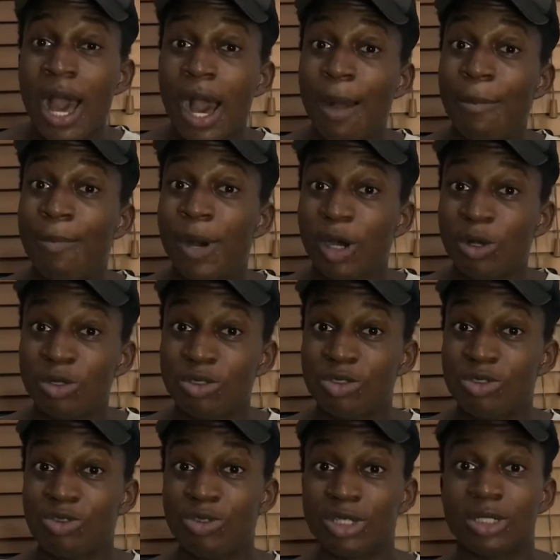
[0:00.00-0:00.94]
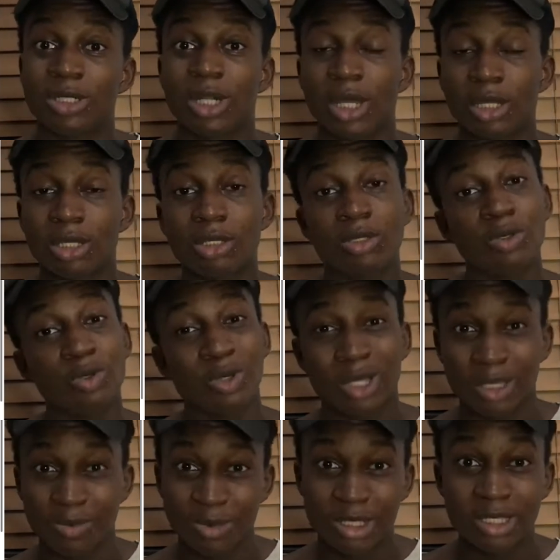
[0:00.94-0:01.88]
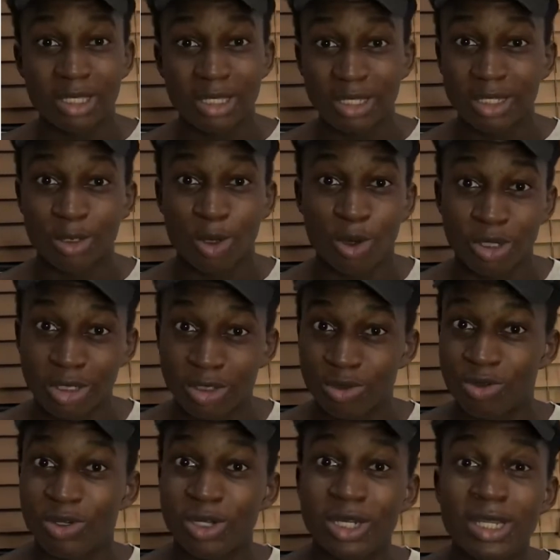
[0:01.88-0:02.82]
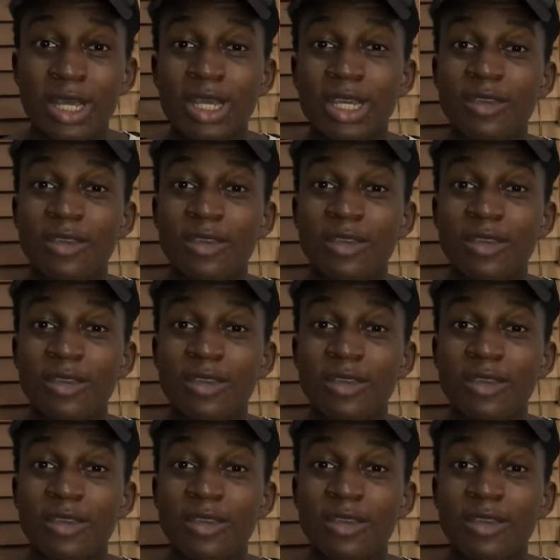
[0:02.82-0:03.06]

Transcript: about the streaks, like you can be seeing it on the screen,